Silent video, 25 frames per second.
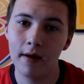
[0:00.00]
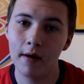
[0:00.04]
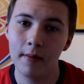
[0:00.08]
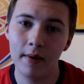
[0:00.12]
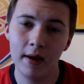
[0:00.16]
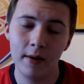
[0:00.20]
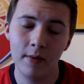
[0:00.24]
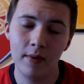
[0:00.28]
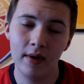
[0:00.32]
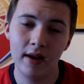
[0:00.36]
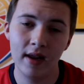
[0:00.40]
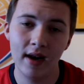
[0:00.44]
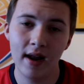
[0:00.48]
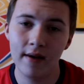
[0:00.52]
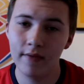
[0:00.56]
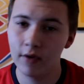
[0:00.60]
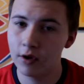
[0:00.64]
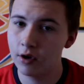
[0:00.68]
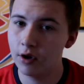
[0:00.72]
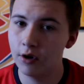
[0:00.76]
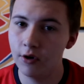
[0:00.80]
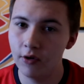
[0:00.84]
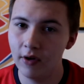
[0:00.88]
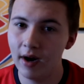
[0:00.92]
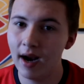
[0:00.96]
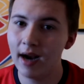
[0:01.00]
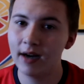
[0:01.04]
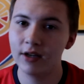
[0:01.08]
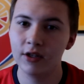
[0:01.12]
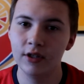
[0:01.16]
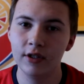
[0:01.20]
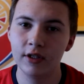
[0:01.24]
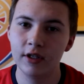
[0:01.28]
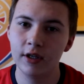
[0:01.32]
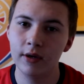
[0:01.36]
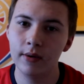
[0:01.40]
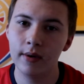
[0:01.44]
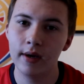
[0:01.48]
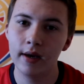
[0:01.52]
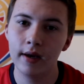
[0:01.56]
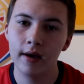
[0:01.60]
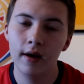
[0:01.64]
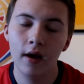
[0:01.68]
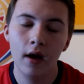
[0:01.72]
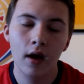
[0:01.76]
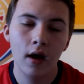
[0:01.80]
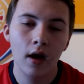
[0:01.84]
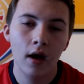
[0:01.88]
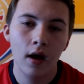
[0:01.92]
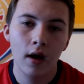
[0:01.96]
I mean, we can have a good reaction to it,
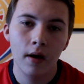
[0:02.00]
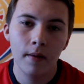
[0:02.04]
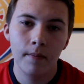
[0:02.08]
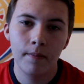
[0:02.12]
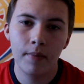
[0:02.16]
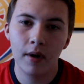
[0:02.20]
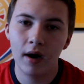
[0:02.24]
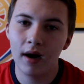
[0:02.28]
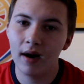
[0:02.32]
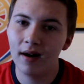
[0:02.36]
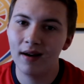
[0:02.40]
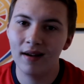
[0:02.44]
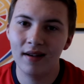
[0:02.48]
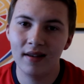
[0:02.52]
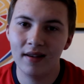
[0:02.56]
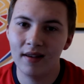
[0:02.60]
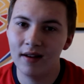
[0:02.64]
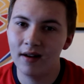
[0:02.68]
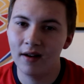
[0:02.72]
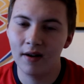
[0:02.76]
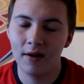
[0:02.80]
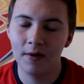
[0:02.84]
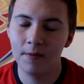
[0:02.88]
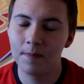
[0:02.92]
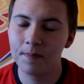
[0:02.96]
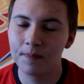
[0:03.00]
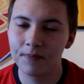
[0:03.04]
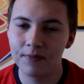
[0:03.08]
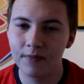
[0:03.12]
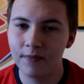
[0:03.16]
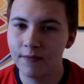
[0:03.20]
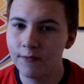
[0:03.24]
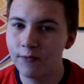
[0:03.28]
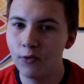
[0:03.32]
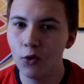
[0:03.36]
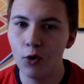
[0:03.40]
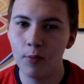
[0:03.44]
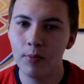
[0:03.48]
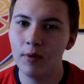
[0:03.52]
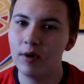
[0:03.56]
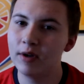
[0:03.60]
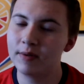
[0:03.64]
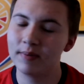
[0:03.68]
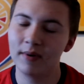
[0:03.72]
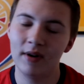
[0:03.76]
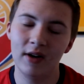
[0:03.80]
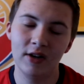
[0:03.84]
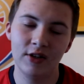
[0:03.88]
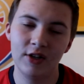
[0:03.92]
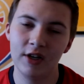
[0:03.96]
but, you know, 4
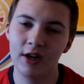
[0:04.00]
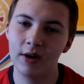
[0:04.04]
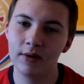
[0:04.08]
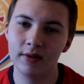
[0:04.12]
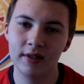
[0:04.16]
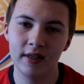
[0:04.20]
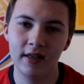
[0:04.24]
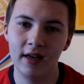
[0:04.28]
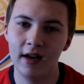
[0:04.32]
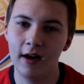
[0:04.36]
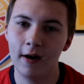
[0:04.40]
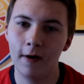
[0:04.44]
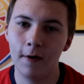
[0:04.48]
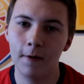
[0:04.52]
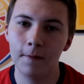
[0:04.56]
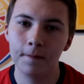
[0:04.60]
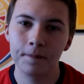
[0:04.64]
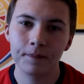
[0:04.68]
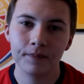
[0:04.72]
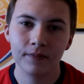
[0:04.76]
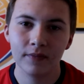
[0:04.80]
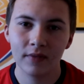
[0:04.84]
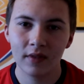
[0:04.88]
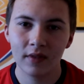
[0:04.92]
points behind Chelsea now.